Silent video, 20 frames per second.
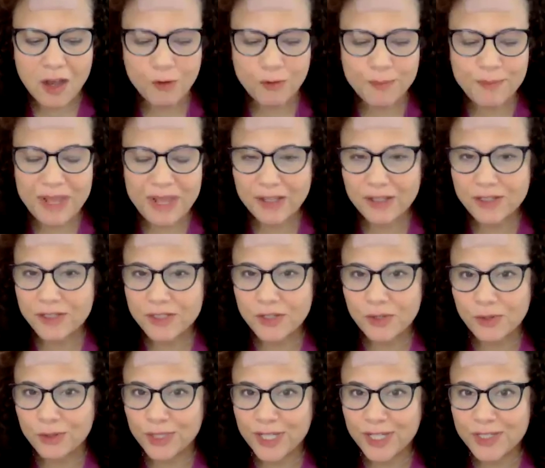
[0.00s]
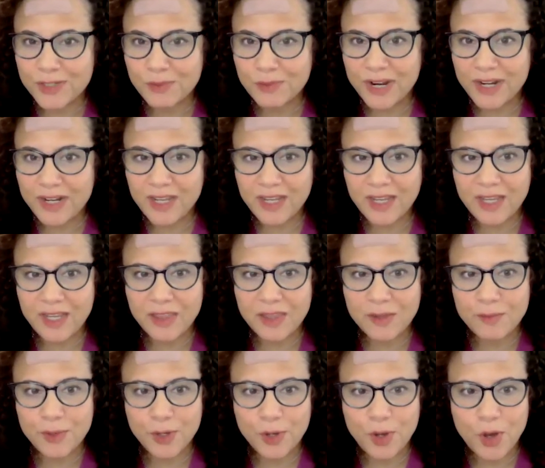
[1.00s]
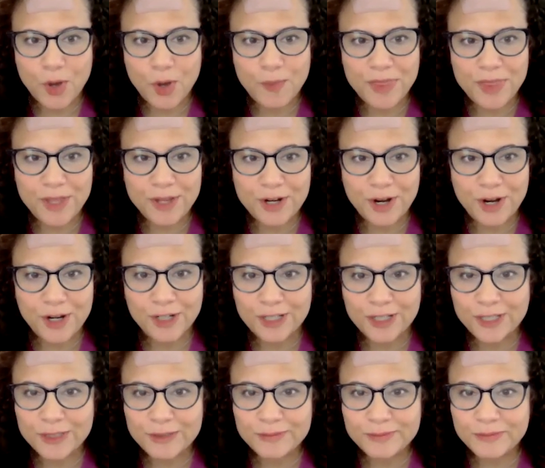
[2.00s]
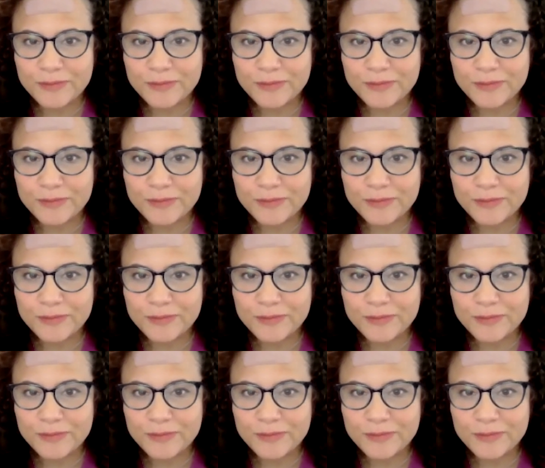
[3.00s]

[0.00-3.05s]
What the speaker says: Rebecca Solnit's writing in the book Hope in the Dark,